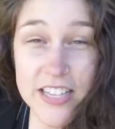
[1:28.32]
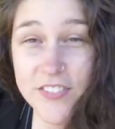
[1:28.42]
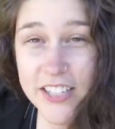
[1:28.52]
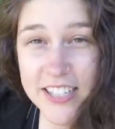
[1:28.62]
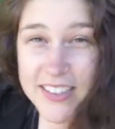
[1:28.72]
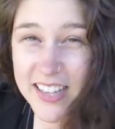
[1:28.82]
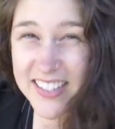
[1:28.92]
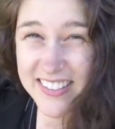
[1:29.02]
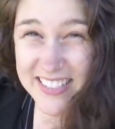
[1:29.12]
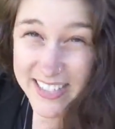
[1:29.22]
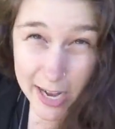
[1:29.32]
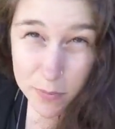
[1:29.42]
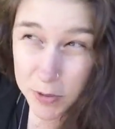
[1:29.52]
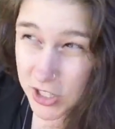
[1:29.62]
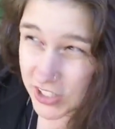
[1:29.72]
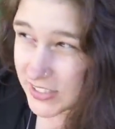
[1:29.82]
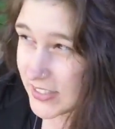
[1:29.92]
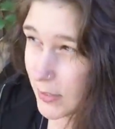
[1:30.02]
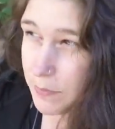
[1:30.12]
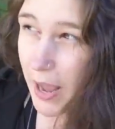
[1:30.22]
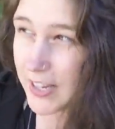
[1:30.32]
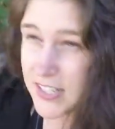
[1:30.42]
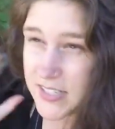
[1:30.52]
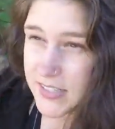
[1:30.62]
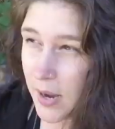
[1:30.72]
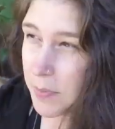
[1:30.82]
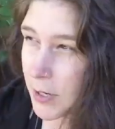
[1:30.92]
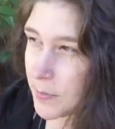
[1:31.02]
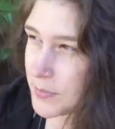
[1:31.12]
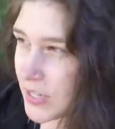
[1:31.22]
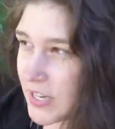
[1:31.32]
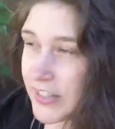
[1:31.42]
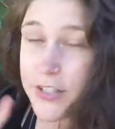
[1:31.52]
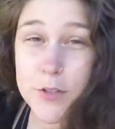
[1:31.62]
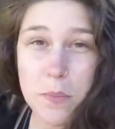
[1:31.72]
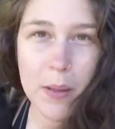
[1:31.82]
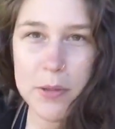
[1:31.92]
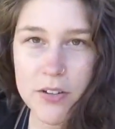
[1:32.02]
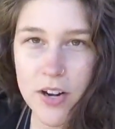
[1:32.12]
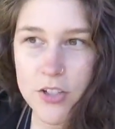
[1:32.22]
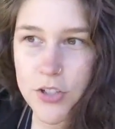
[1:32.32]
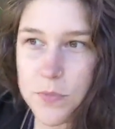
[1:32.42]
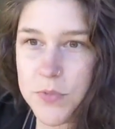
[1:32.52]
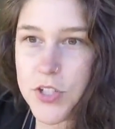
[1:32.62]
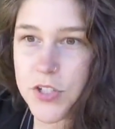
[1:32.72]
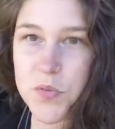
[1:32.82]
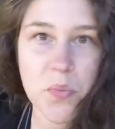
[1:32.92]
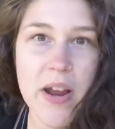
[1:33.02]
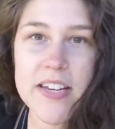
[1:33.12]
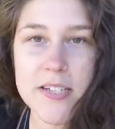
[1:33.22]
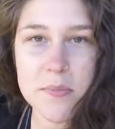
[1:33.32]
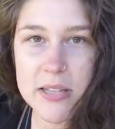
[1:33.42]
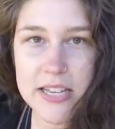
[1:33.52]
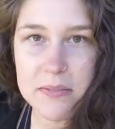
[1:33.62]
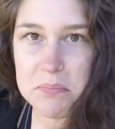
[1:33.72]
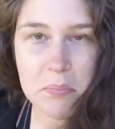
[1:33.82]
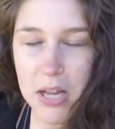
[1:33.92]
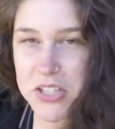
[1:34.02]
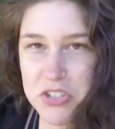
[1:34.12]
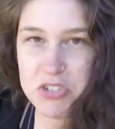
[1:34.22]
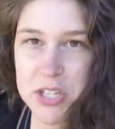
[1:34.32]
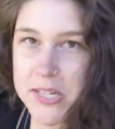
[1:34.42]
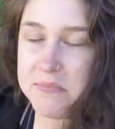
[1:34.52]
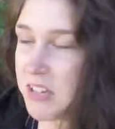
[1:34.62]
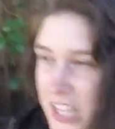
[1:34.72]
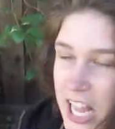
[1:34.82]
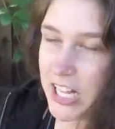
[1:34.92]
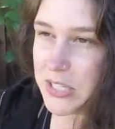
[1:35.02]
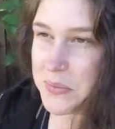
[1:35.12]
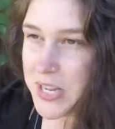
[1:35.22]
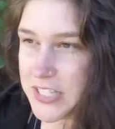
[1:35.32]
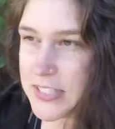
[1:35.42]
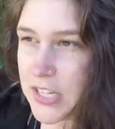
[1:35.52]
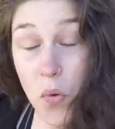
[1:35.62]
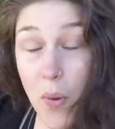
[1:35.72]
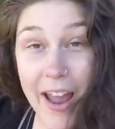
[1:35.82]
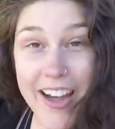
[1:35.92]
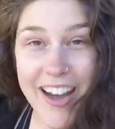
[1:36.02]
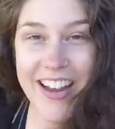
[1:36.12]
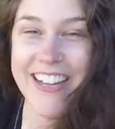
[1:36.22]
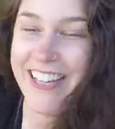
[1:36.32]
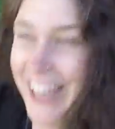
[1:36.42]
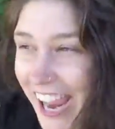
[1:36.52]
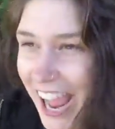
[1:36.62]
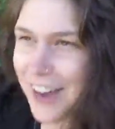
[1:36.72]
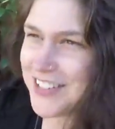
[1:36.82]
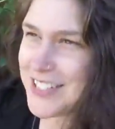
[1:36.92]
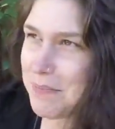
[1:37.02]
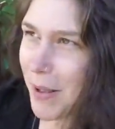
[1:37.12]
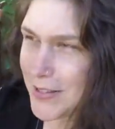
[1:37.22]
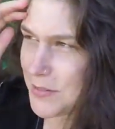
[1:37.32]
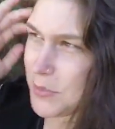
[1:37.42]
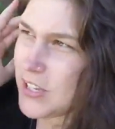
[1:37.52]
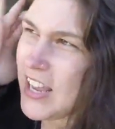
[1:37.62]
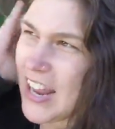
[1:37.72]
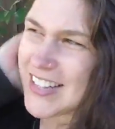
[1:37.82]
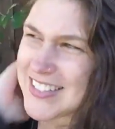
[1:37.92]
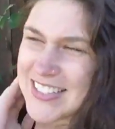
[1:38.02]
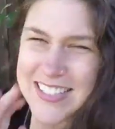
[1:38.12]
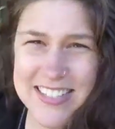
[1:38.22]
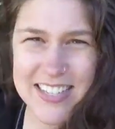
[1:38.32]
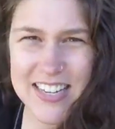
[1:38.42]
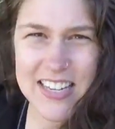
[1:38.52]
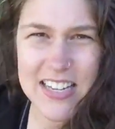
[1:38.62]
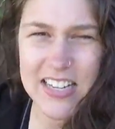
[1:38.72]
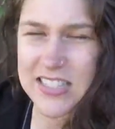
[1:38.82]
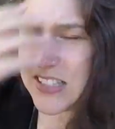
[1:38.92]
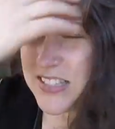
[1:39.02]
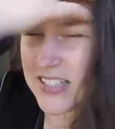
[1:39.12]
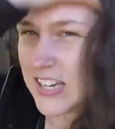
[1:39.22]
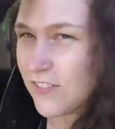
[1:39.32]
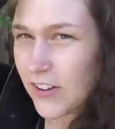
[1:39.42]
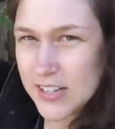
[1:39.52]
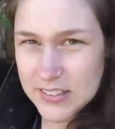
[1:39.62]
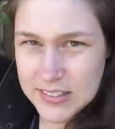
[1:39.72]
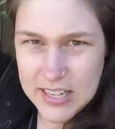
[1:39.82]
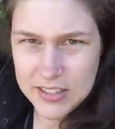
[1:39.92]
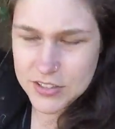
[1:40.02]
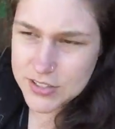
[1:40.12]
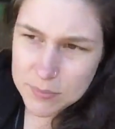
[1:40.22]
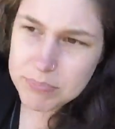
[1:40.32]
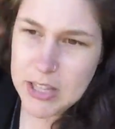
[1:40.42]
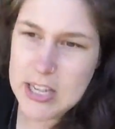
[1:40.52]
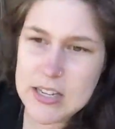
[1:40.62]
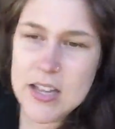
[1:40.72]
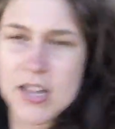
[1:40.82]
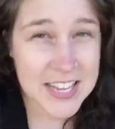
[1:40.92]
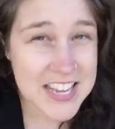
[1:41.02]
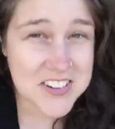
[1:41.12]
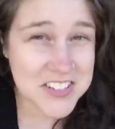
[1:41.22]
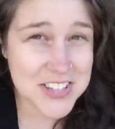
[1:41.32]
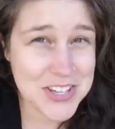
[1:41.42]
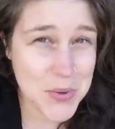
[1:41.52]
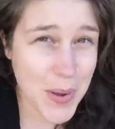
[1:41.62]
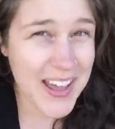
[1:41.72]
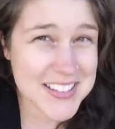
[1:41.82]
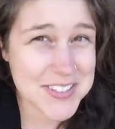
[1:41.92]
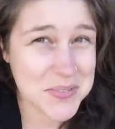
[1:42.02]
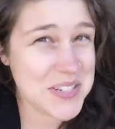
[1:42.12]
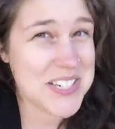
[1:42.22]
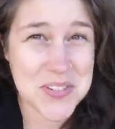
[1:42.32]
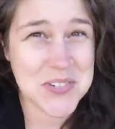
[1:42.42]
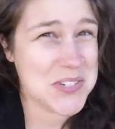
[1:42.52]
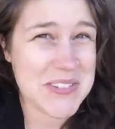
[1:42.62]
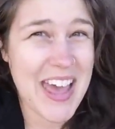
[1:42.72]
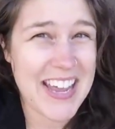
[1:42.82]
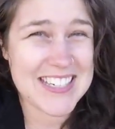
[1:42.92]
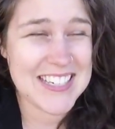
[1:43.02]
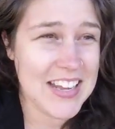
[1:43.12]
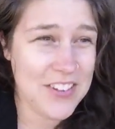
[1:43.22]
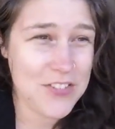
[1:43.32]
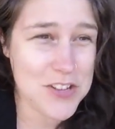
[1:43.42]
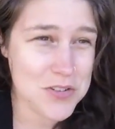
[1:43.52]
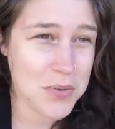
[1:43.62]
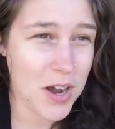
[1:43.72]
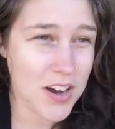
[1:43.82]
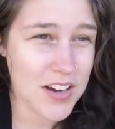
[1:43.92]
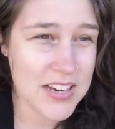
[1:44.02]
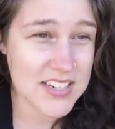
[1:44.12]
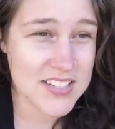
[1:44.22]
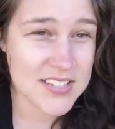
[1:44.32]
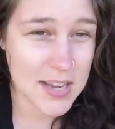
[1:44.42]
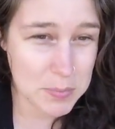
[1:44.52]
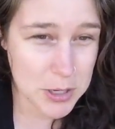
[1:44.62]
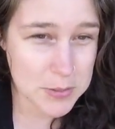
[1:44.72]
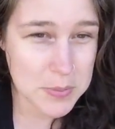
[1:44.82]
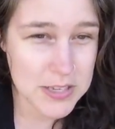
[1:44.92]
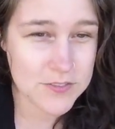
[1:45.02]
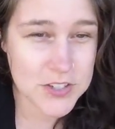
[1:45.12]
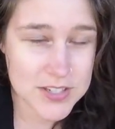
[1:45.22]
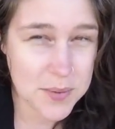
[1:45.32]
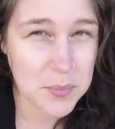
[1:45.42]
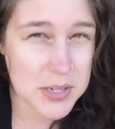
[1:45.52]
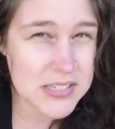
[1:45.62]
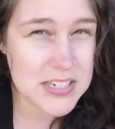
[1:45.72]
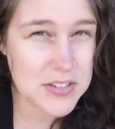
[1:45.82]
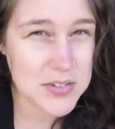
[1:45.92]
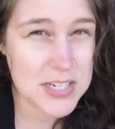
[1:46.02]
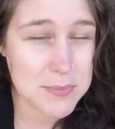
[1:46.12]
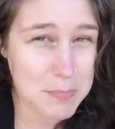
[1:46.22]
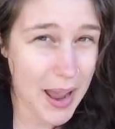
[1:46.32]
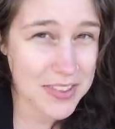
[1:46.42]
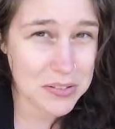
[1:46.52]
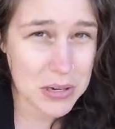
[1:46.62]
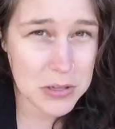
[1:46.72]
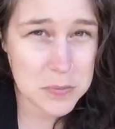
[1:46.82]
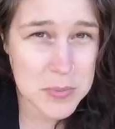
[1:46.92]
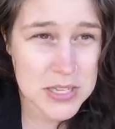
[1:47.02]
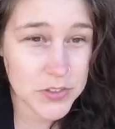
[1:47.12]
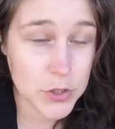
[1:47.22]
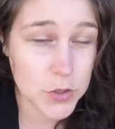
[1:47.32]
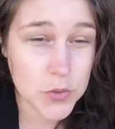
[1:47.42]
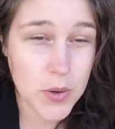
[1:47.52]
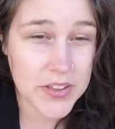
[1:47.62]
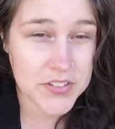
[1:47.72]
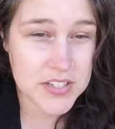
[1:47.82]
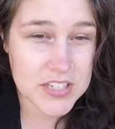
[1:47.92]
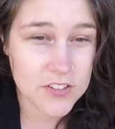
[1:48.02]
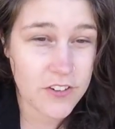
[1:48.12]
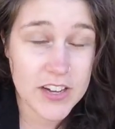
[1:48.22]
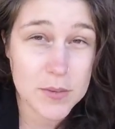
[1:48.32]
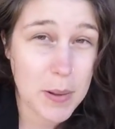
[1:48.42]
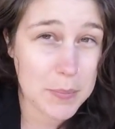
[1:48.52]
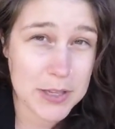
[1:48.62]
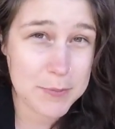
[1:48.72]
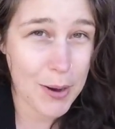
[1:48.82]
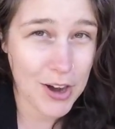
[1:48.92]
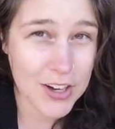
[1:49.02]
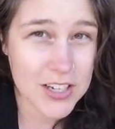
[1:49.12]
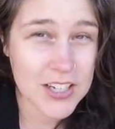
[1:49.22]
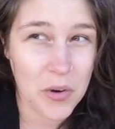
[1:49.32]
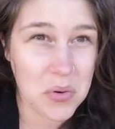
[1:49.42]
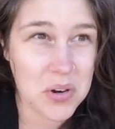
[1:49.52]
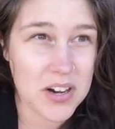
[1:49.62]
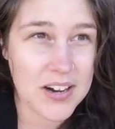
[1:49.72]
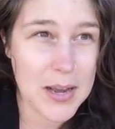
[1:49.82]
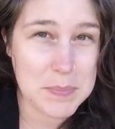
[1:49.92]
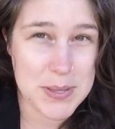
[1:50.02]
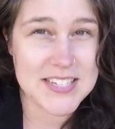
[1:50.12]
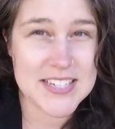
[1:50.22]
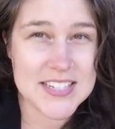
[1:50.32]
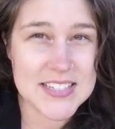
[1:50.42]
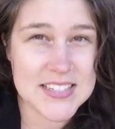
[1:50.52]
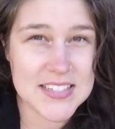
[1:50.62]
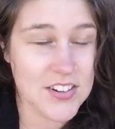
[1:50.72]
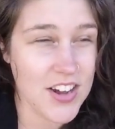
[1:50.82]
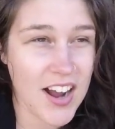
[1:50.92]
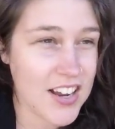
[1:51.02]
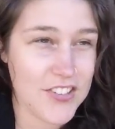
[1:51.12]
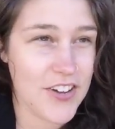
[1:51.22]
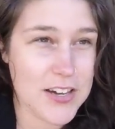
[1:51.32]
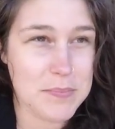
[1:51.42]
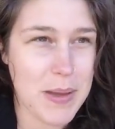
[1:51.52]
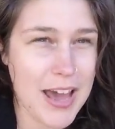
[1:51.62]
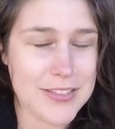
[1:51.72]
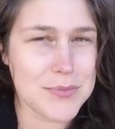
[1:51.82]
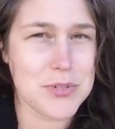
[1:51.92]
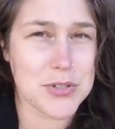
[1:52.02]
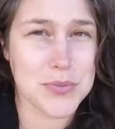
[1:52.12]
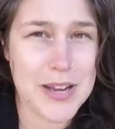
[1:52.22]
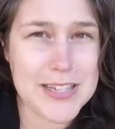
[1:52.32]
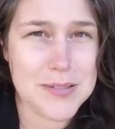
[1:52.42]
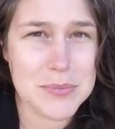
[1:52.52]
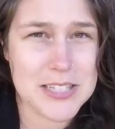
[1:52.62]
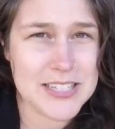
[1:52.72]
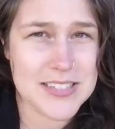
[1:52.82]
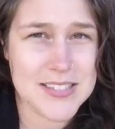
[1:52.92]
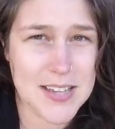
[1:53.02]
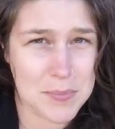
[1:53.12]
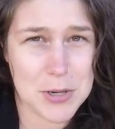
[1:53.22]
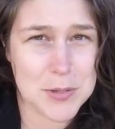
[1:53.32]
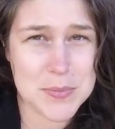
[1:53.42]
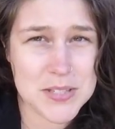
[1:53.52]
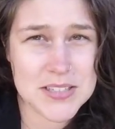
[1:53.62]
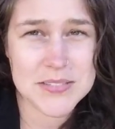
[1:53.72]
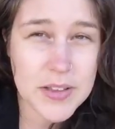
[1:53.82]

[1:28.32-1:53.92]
Even in like the neighborhoods, like back in suburbs, there's public restrooms just randomly on the street, in the alleyways. What? How is that possible? It's like a city funded thing or something. Here in the US, we don't do that. If you are in a suburb and for some reason you need a bathroom, you either need to find a public park or a business. You're not gonna find a bathroom just randomly in the suburbs.